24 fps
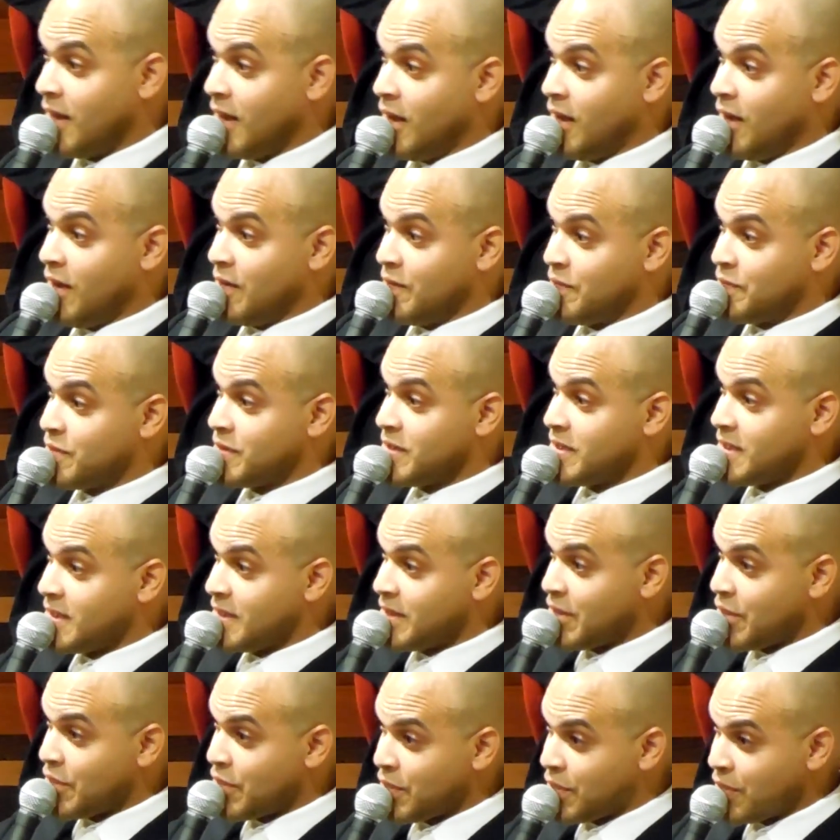of
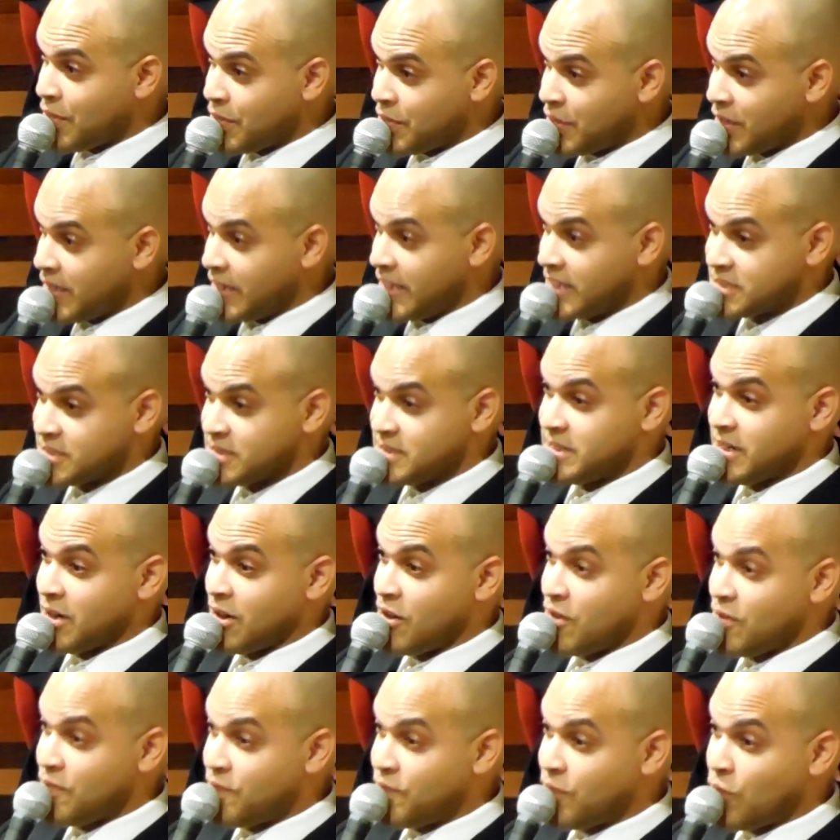the
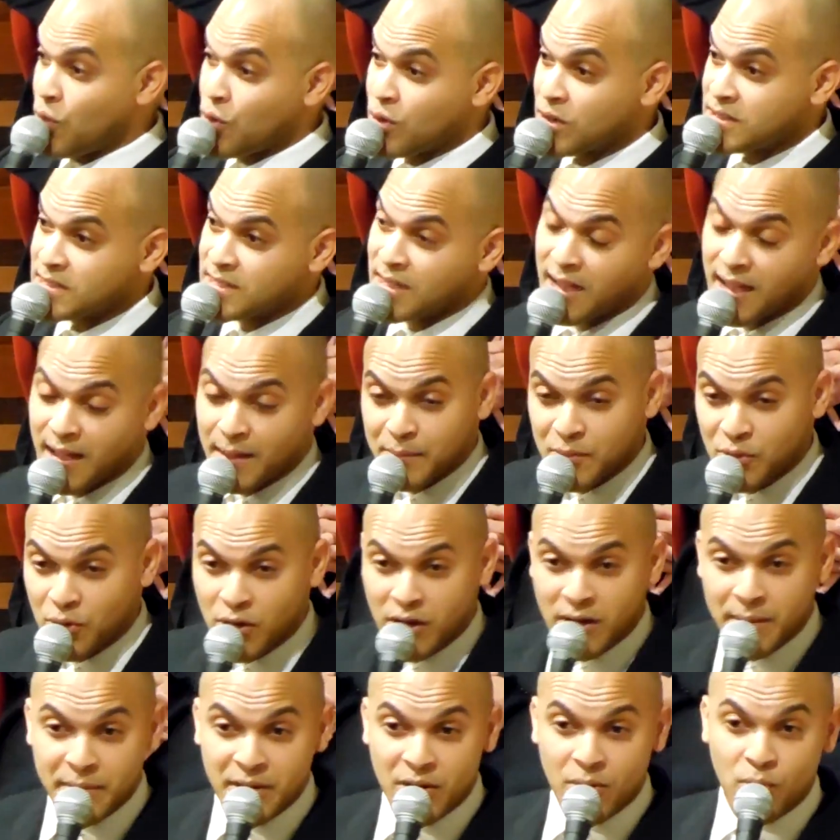legendary 4-time
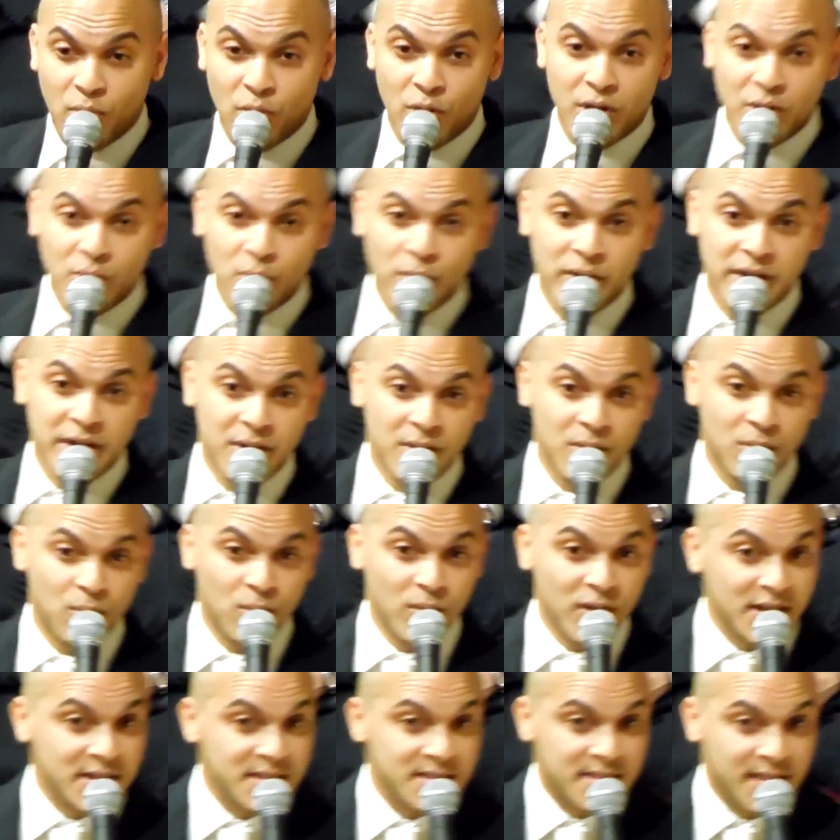Grammy Award winner,
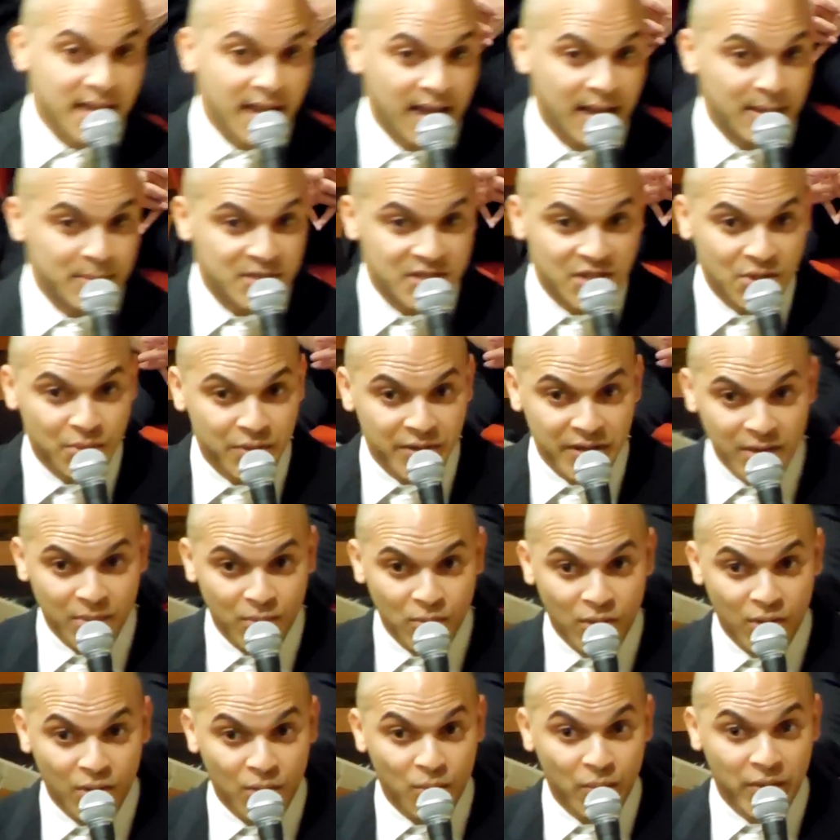1-time Tony
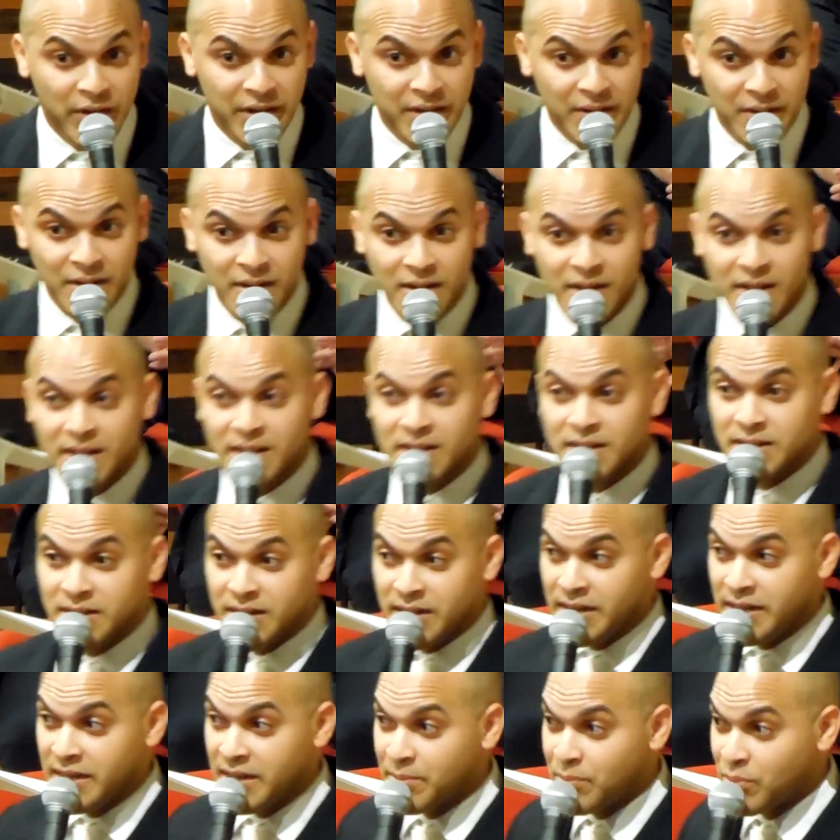Award winner,
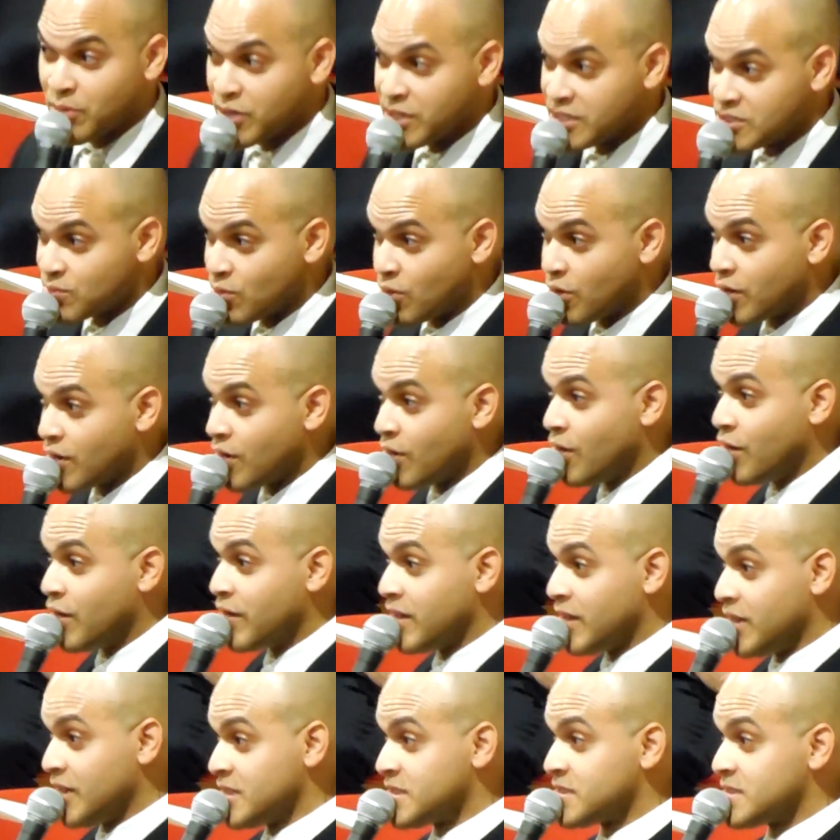Dee Dee Bridgewater
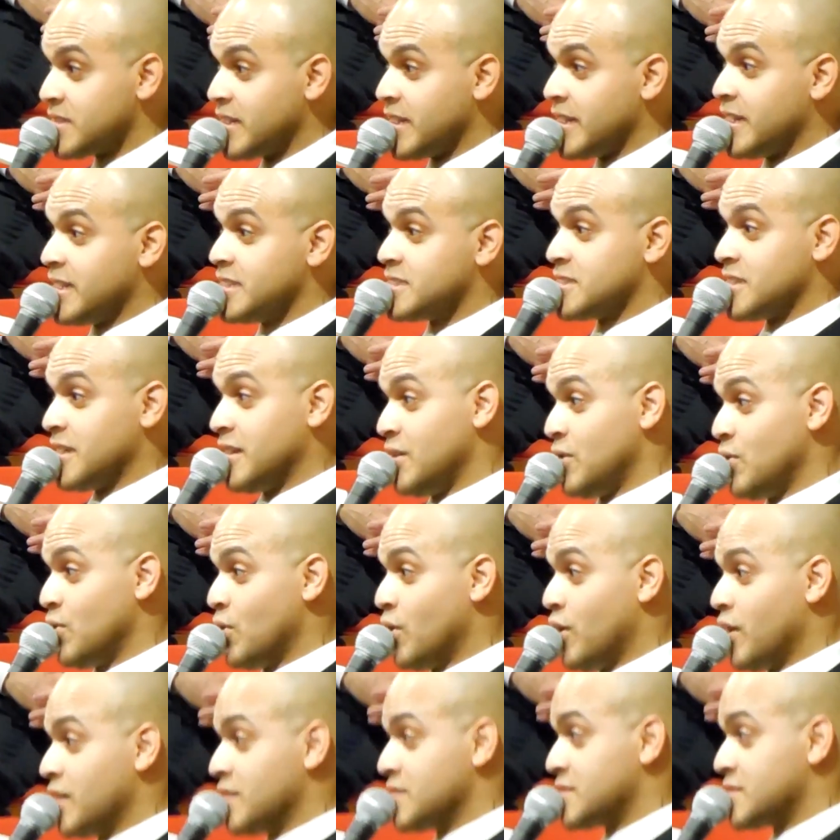on her stage in the